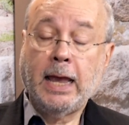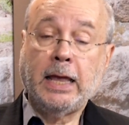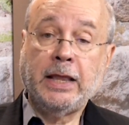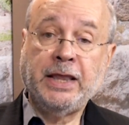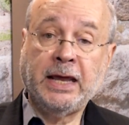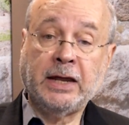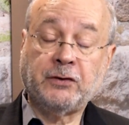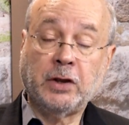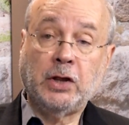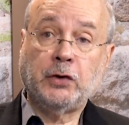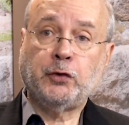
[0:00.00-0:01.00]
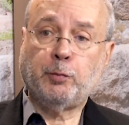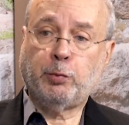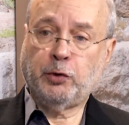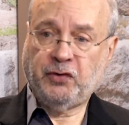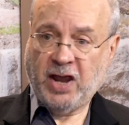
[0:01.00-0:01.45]
that to
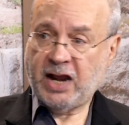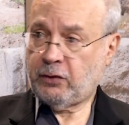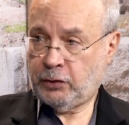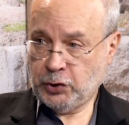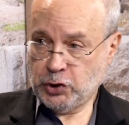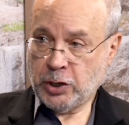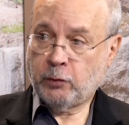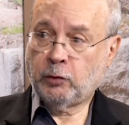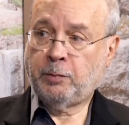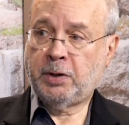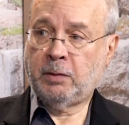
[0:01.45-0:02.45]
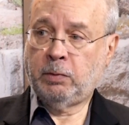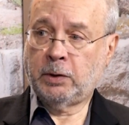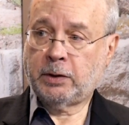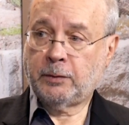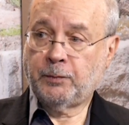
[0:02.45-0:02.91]
protect the general
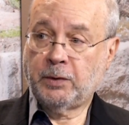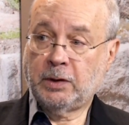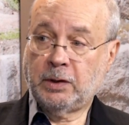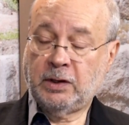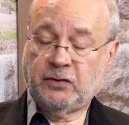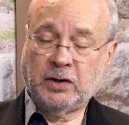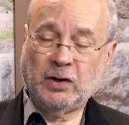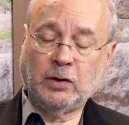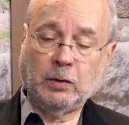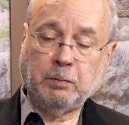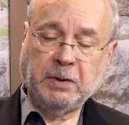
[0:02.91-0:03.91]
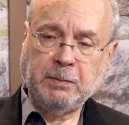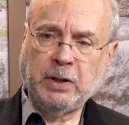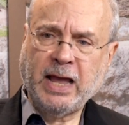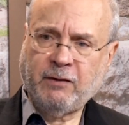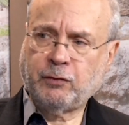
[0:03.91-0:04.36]
public, they said people
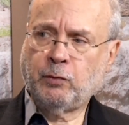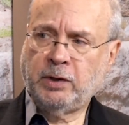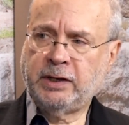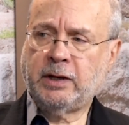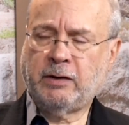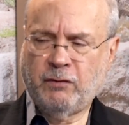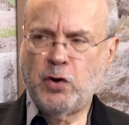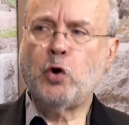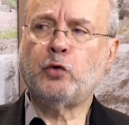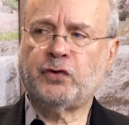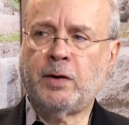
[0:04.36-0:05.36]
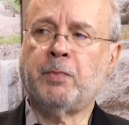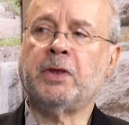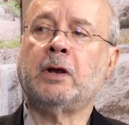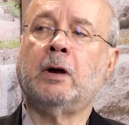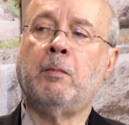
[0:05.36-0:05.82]
have to really kind of know
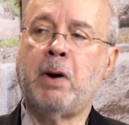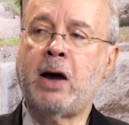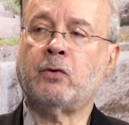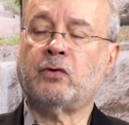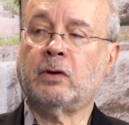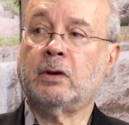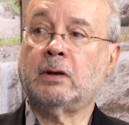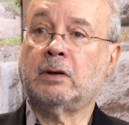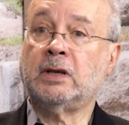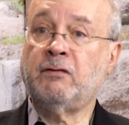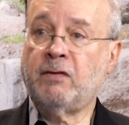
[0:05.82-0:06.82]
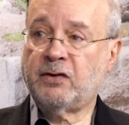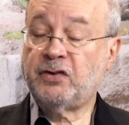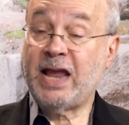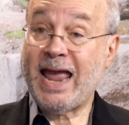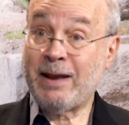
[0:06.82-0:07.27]
something about
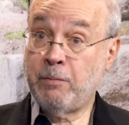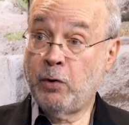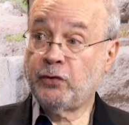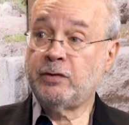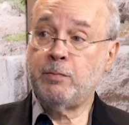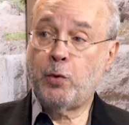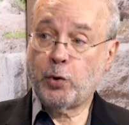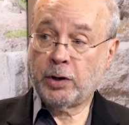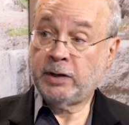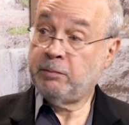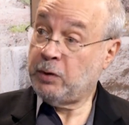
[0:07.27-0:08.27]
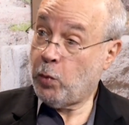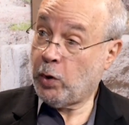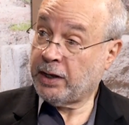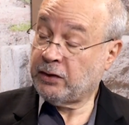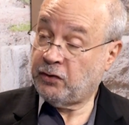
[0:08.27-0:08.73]
investing and, most importantly, be
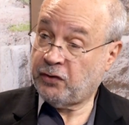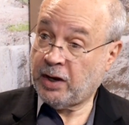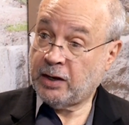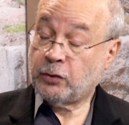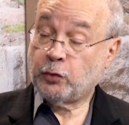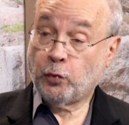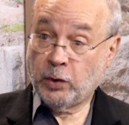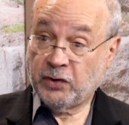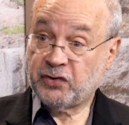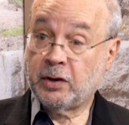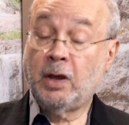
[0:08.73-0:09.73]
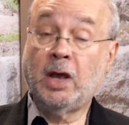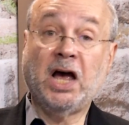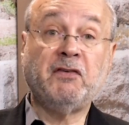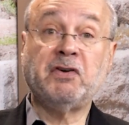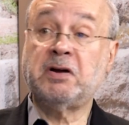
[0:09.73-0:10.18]
willing to take the risk
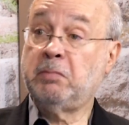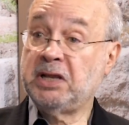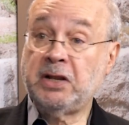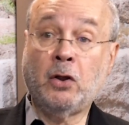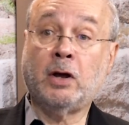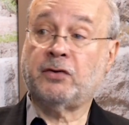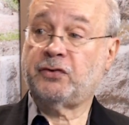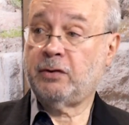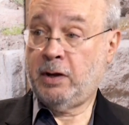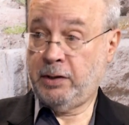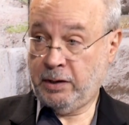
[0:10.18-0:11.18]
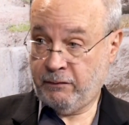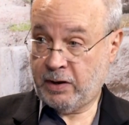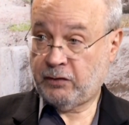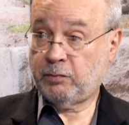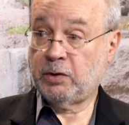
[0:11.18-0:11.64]
of a complete loss on the
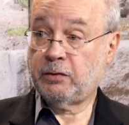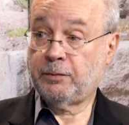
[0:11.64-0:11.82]
investment.